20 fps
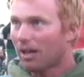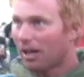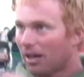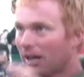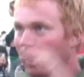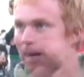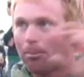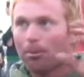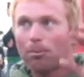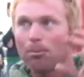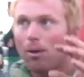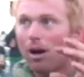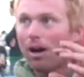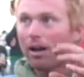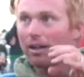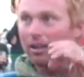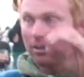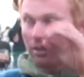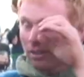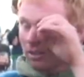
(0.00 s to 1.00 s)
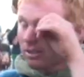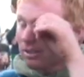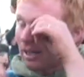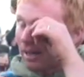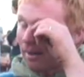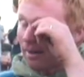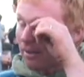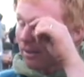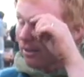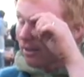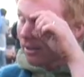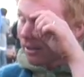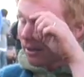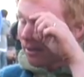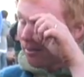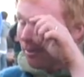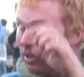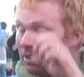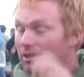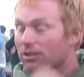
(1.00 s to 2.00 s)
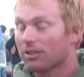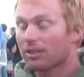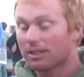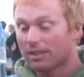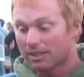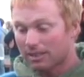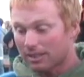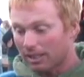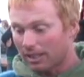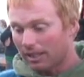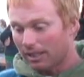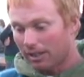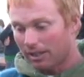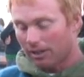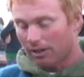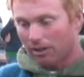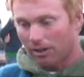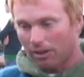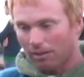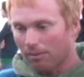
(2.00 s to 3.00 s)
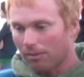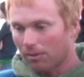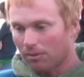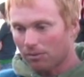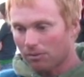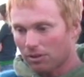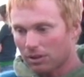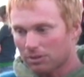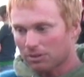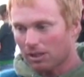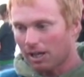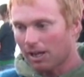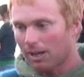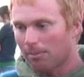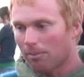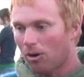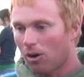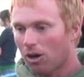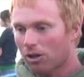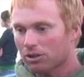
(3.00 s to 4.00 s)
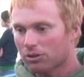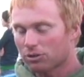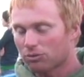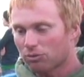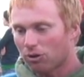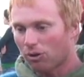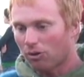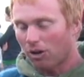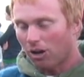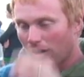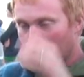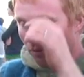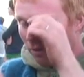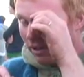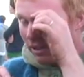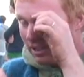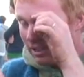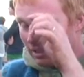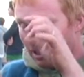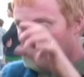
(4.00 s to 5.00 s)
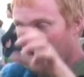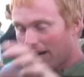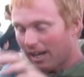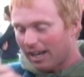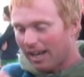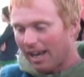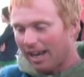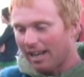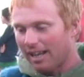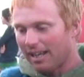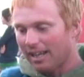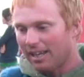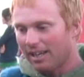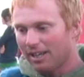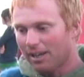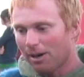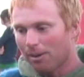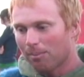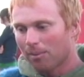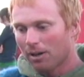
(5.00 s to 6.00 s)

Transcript: Yeah, a couple barnacles, a little muscle in his ear, this kind of moss growing out right in his eye, and he